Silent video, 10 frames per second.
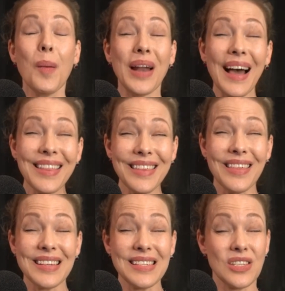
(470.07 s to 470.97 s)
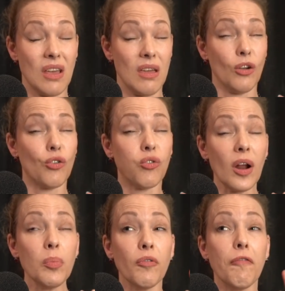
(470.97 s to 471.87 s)
But I think that this is
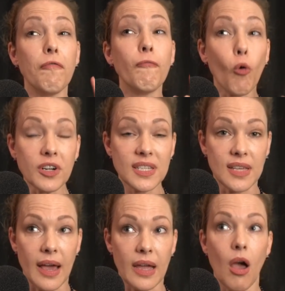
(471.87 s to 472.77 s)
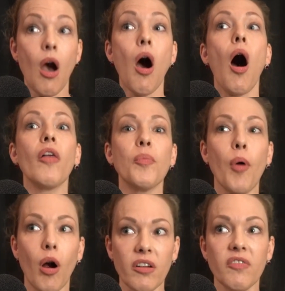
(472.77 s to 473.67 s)
incredible foresight on the
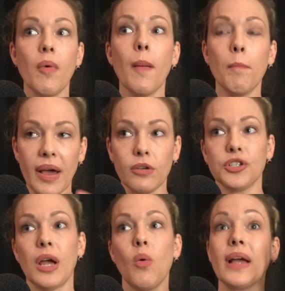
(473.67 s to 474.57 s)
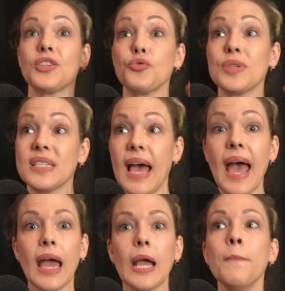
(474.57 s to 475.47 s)
part of Michael Jai White to
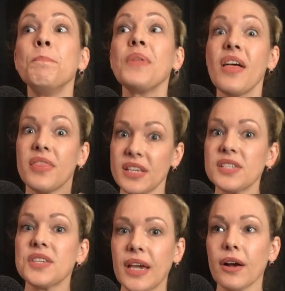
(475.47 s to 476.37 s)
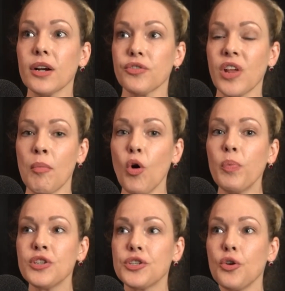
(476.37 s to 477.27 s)
say, this is a character that I'm
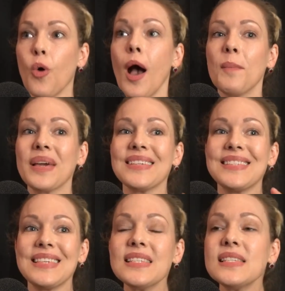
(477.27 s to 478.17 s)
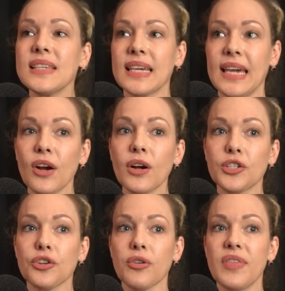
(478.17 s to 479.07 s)
open to because this is a
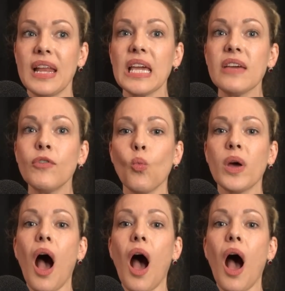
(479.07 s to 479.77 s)
character that even when